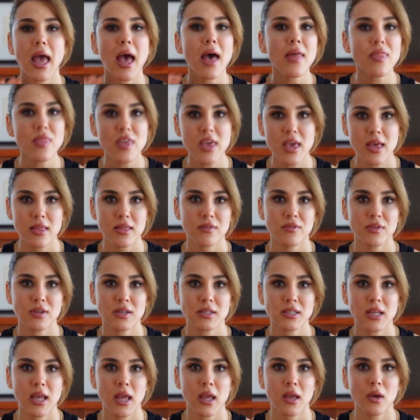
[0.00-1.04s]
at the end of the
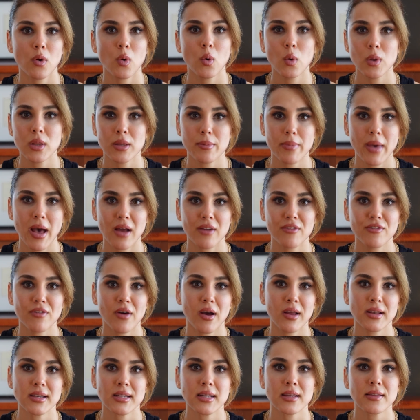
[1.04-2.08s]
day, all about
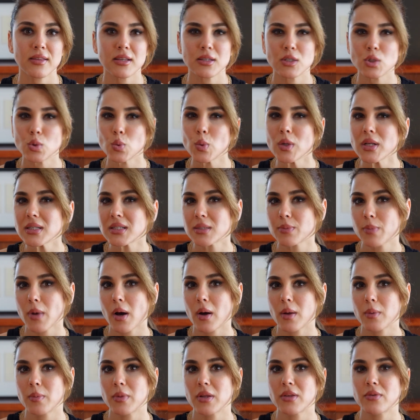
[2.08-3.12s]
finding the sweet
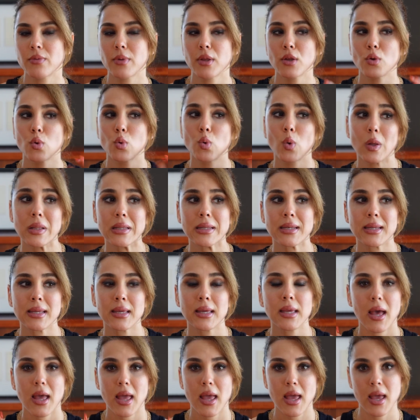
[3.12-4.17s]
spot between
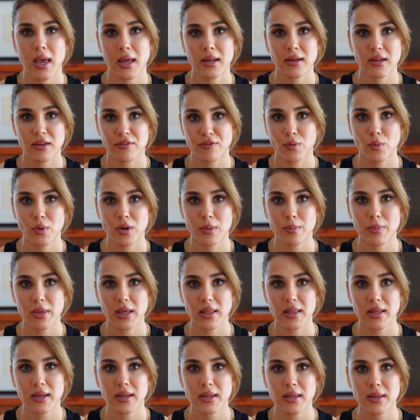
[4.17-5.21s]
quality and
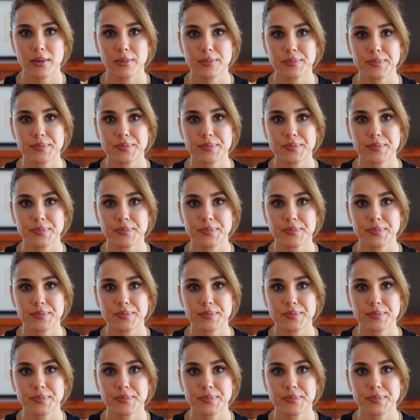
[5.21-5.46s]
affordability.